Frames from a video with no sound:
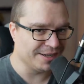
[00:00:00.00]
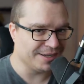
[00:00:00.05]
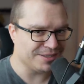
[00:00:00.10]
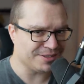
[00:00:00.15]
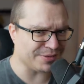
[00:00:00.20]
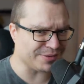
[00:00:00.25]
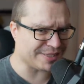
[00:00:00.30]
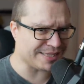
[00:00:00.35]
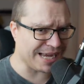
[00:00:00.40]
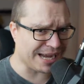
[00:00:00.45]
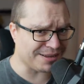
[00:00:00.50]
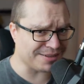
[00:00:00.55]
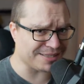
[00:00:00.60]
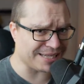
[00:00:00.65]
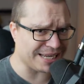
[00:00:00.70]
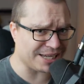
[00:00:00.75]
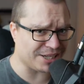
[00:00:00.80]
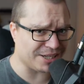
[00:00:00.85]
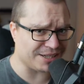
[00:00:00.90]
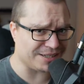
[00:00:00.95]
So it sounds
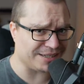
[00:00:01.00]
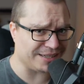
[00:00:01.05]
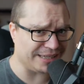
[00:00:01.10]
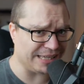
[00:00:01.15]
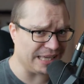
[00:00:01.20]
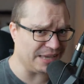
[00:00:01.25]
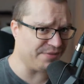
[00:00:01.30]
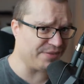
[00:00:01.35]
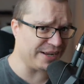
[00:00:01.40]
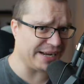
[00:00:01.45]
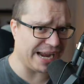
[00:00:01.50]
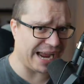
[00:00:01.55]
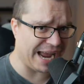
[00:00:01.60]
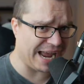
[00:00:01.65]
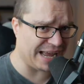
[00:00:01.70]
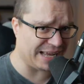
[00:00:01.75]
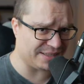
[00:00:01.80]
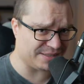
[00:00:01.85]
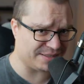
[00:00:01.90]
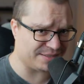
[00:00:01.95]
like even
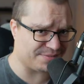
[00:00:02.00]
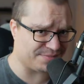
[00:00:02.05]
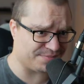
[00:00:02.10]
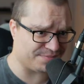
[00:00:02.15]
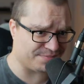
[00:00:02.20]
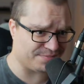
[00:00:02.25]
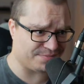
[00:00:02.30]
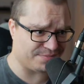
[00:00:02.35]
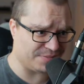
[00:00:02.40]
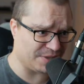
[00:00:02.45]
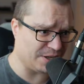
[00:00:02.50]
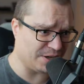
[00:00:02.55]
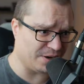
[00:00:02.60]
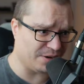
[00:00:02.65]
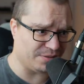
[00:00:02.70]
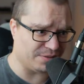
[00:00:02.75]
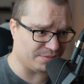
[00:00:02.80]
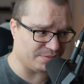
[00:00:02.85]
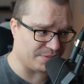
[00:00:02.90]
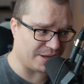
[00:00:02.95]
as, you
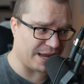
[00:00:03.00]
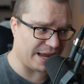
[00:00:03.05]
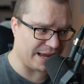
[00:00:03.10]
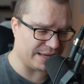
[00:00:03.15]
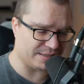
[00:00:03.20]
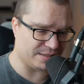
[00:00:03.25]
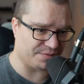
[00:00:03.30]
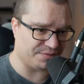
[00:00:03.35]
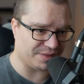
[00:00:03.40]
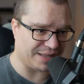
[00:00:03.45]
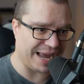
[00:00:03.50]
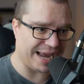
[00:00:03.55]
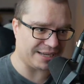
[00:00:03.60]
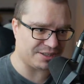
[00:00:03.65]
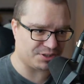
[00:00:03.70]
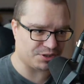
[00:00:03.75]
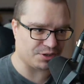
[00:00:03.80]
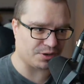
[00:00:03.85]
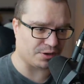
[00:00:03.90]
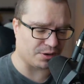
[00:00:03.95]
know, as of
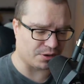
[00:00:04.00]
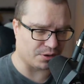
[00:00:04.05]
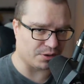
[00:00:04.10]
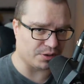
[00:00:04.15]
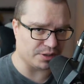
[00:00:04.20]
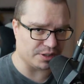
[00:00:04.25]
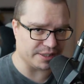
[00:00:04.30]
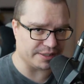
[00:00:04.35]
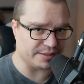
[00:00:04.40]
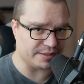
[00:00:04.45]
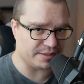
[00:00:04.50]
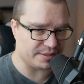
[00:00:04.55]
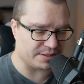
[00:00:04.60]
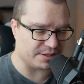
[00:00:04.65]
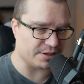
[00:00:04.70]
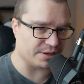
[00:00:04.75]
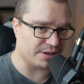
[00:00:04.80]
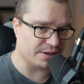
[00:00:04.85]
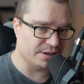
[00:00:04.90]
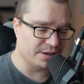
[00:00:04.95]
last year or early this
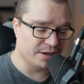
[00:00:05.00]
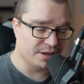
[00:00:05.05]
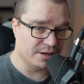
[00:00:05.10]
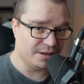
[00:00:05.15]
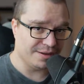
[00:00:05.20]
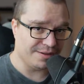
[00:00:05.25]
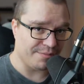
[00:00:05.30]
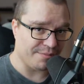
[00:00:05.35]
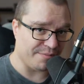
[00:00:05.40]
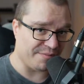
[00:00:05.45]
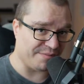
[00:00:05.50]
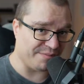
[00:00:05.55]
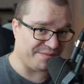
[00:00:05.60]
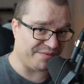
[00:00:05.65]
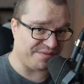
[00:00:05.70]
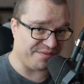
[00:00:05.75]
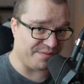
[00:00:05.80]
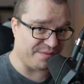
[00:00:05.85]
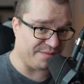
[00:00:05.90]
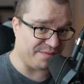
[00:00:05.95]
year,
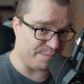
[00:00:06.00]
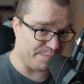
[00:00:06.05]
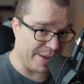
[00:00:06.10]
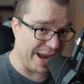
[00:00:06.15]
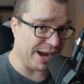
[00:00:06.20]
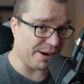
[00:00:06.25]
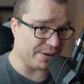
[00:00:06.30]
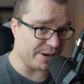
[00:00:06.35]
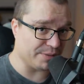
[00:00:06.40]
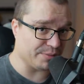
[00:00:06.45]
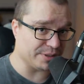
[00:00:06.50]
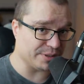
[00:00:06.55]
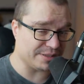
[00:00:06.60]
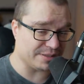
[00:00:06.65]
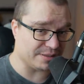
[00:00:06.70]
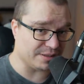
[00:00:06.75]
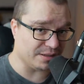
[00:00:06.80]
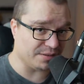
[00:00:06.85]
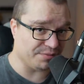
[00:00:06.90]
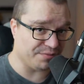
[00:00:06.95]
Mary was
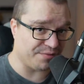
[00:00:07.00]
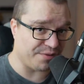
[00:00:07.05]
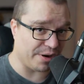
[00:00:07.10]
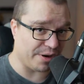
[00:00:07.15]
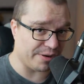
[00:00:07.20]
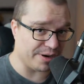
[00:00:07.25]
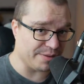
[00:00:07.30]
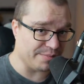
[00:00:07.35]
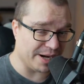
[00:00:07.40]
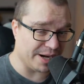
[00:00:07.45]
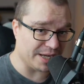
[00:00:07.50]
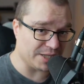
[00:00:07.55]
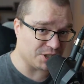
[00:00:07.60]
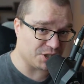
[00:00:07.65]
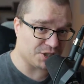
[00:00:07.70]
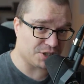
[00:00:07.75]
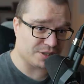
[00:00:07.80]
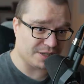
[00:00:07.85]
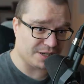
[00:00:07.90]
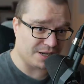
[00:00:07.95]
still very
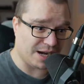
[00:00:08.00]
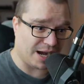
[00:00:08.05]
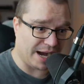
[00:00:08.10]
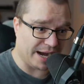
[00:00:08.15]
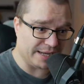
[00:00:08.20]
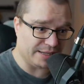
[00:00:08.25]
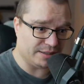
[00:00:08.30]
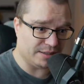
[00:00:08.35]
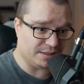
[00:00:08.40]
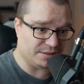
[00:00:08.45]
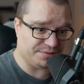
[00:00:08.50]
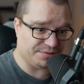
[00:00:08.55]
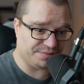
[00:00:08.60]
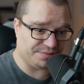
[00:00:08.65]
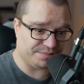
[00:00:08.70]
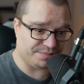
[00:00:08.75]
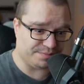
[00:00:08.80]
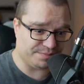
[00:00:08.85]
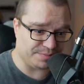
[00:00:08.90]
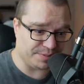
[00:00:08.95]
much kind
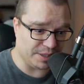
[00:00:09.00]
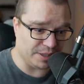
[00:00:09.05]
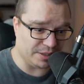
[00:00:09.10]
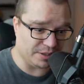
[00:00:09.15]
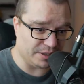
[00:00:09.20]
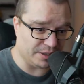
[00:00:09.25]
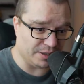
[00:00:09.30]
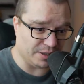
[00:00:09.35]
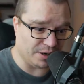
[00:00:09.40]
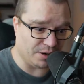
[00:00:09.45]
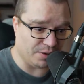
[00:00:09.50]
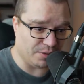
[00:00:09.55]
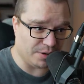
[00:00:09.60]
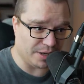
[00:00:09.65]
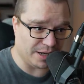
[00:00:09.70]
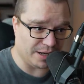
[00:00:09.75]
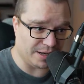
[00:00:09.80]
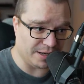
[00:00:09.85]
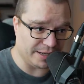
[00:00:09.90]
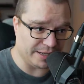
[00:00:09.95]
of,
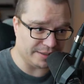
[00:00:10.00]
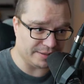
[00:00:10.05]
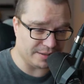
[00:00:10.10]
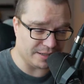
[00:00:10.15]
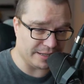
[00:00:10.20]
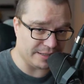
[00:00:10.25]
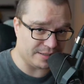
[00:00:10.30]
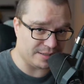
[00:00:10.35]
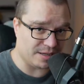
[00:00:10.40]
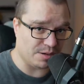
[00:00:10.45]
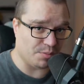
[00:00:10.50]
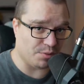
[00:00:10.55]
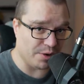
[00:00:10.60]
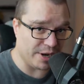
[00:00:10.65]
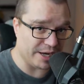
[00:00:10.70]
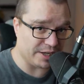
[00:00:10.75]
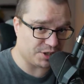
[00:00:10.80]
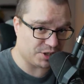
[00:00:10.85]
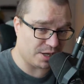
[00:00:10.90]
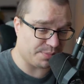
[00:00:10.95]
in some
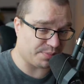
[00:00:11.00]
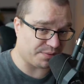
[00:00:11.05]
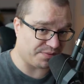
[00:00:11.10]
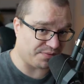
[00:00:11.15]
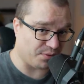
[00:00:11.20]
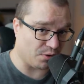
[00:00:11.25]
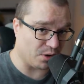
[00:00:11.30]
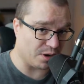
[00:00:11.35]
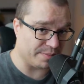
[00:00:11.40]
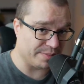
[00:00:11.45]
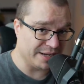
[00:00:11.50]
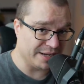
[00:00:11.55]
way, shape, or form,